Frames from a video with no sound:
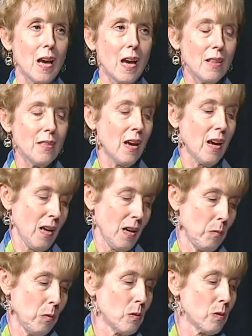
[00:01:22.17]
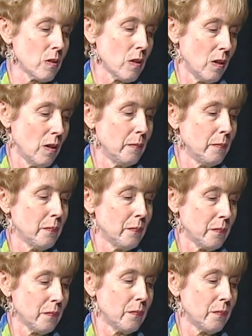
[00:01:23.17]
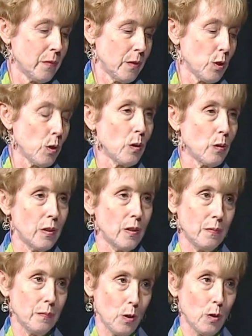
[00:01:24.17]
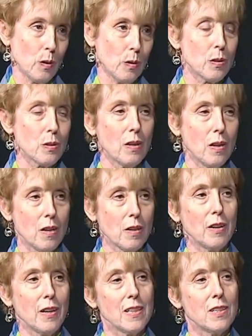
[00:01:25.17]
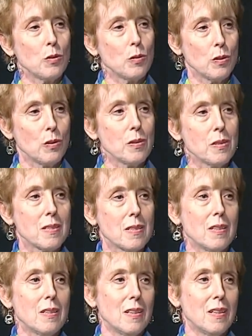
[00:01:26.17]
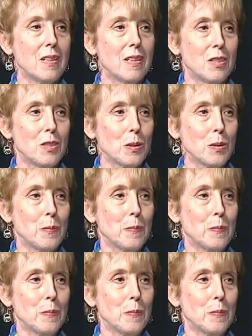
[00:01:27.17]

And the animals, the turtles, the loggerhead turtles, too.